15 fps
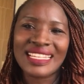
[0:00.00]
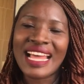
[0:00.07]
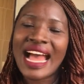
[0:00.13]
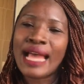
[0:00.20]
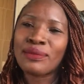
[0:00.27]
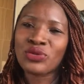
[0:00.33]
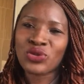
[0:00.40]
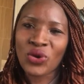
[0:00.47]

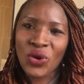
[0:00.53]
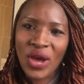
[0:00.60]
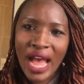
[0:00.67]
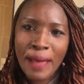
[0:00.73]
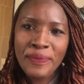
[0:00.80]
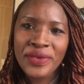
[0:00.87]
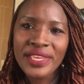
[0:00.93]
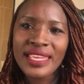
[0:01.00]
I'm so
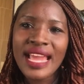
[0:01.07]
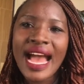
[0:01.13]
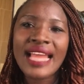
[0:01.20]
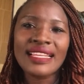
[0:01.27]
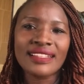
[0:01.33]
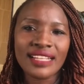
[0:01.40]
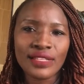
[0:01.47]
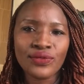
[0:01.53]
happy and
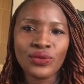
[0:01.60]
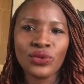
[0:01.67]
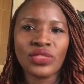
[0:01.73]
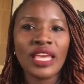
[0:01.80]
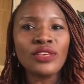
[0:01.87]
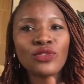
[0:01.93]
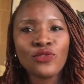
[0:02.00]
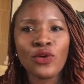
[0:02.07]
grateful.
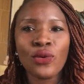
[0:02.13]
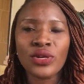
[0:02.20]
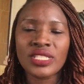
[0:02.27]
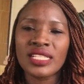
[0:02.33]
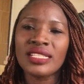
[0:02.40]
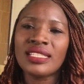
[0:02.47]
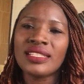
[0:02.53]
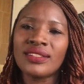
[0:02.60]
Thank you for watching
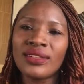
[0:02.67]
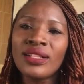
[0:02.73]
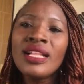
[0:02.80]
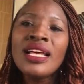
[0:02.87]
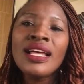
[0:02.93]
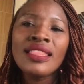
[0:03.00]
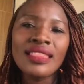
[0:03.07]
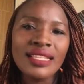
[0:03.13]
till
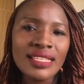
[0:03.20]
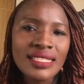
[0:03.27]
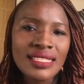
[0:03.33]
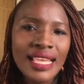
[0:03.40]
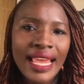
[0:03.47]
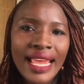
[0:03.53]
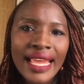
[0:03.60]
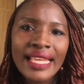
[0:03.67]
this end.